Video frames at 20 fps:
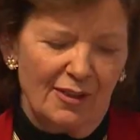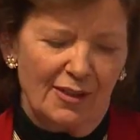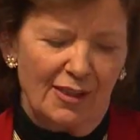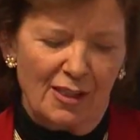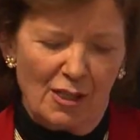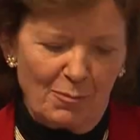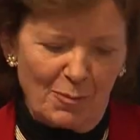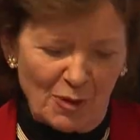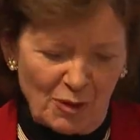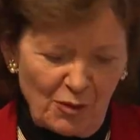
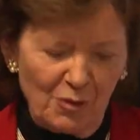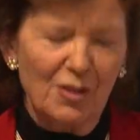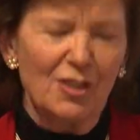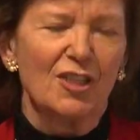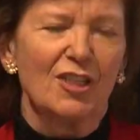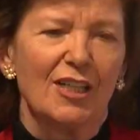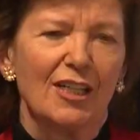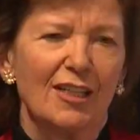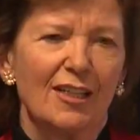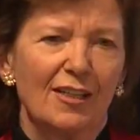the
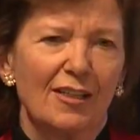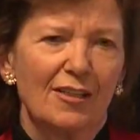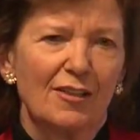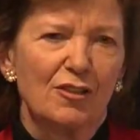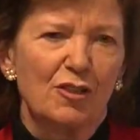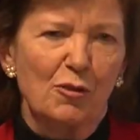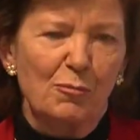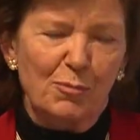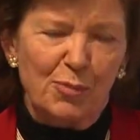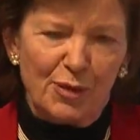opportunity
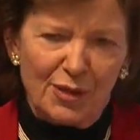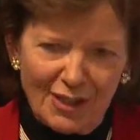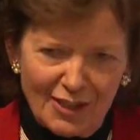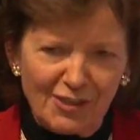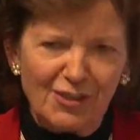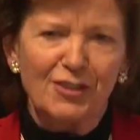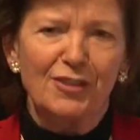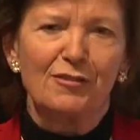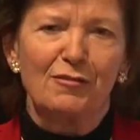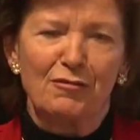to
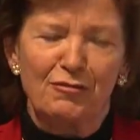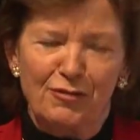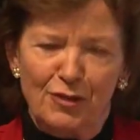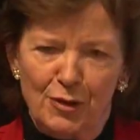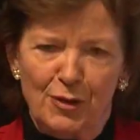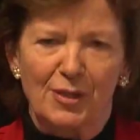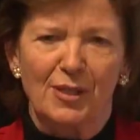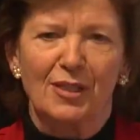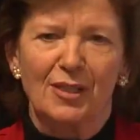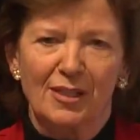press
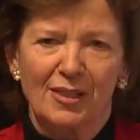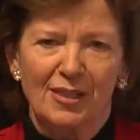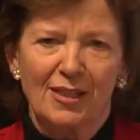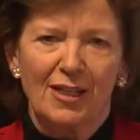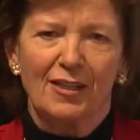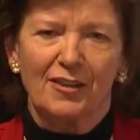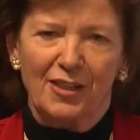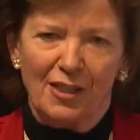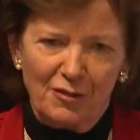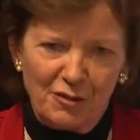for
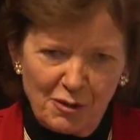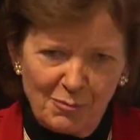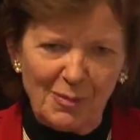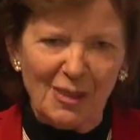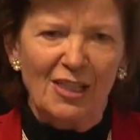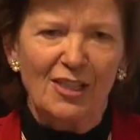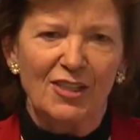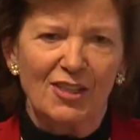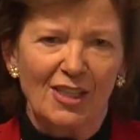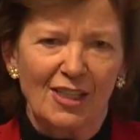
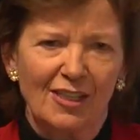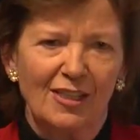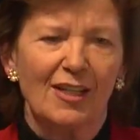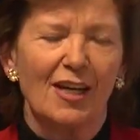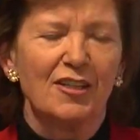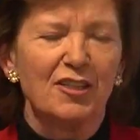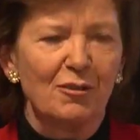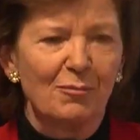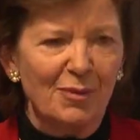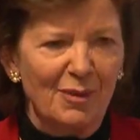accountability
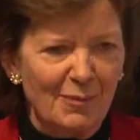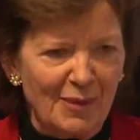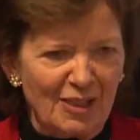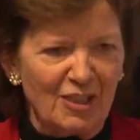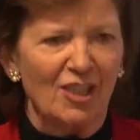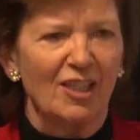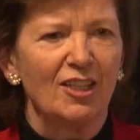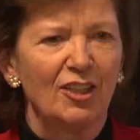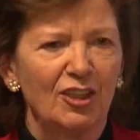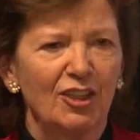and
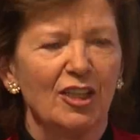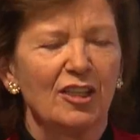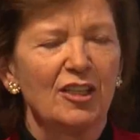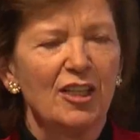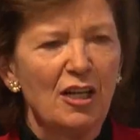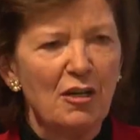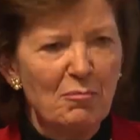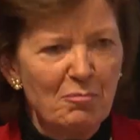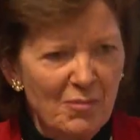implementation,